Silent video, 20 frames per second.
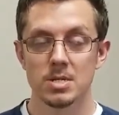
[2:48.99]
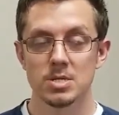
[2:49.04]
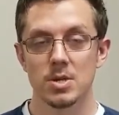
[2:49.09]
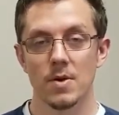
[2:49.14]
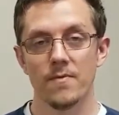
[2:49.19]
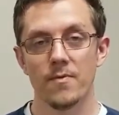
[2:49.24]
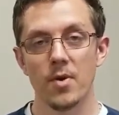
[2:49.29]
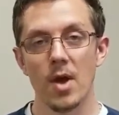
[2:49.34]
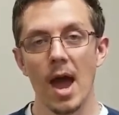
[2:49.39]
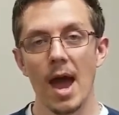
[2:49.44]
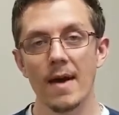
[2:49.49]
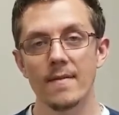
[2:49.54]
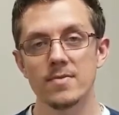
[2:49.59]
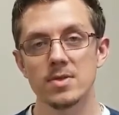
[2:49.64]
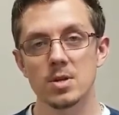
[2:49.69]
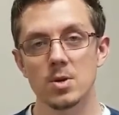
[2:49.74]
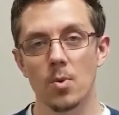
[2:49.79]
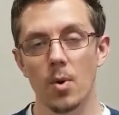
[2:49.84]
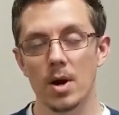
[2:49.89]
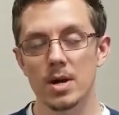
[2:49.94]
So if you have
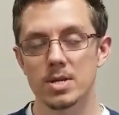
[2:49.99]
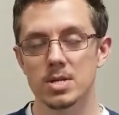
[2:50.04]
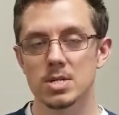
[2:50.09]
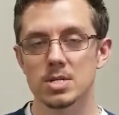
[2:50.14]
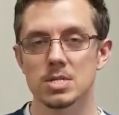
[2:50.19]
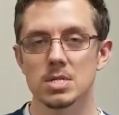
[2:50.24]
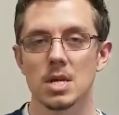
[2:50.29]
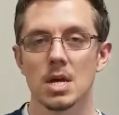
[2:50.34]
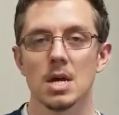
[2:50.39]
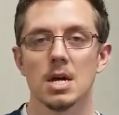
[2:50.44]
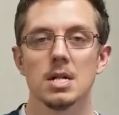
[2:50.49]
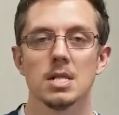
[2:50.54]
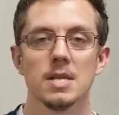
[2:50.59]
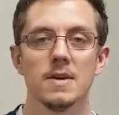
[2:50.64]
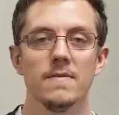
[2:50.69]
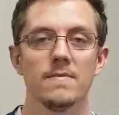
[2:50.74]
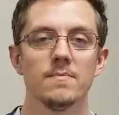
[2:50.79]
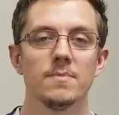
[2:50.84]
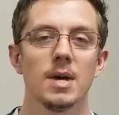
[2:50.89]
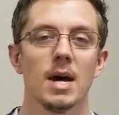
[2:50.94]
any questions,
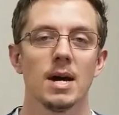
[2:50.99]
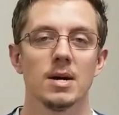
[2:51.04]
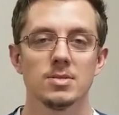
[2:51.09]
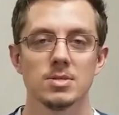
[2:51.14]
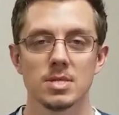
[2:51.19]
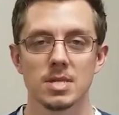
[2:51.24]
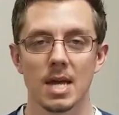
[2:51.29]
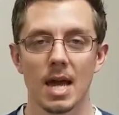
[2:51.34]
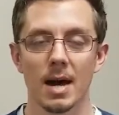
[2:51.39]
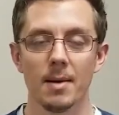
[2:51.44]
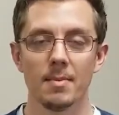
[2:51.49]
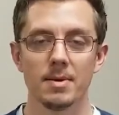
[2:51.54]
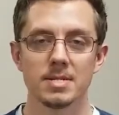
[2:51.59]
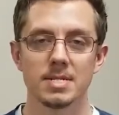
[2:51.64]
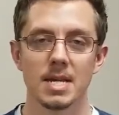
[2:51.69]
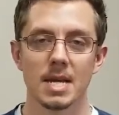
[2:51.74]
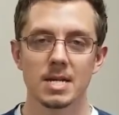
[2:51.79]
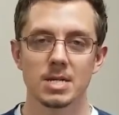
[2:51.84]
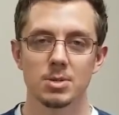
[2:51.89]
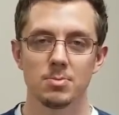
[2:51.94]
leave them down in the comment
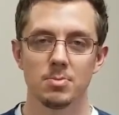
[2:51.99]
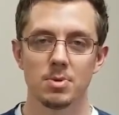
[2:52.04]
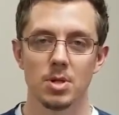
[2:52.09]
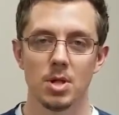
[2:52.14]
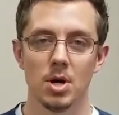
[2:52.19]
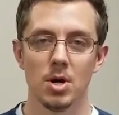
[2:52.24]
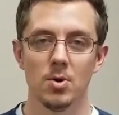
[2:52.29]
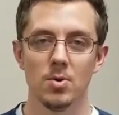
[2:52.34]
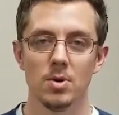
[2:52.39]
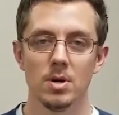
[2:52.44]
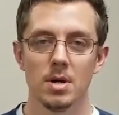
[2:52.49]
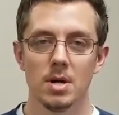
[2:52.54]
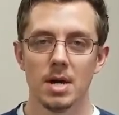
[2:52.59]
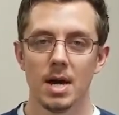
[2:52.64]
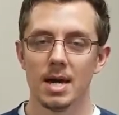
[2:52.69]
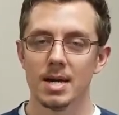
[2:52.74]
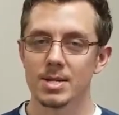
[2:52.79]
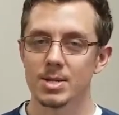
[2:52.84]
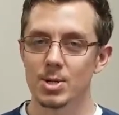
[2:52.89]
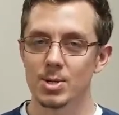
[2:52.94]
section below.
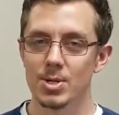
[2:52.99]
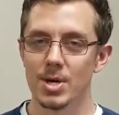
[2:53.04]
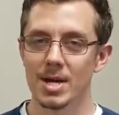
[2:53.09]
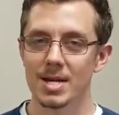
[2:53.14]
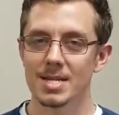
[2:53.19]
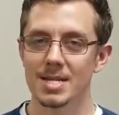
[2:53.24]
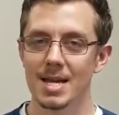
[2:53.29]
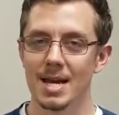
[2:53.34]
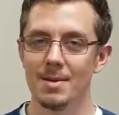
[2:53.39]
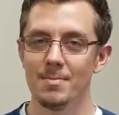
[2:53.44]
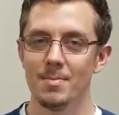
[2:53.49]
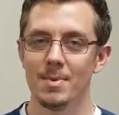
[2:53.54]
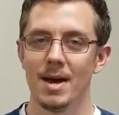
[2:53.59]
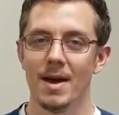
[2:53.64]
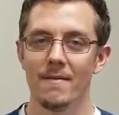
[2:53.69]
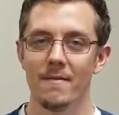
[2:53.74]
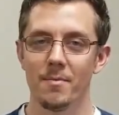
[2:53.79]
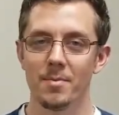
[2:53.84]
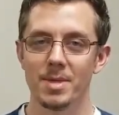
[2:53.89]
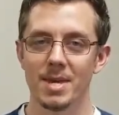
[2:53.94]
Until next time,
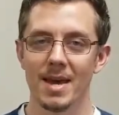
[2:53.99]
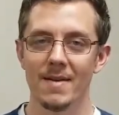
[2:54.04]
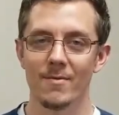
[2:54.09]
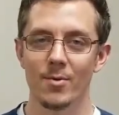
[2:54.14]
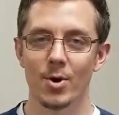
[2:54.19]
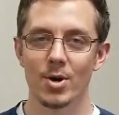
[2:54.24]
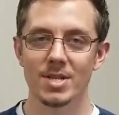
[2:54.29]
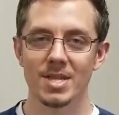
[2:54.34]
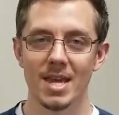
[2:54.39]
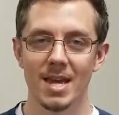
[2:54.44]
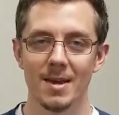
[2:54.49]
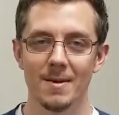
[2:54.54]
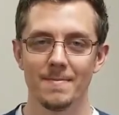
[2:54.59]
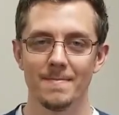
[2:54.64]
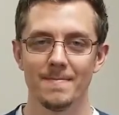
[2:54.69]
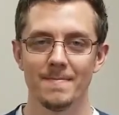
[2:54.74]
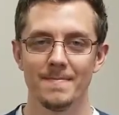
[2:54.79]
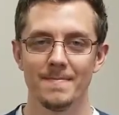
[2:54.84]
everybody have a great day.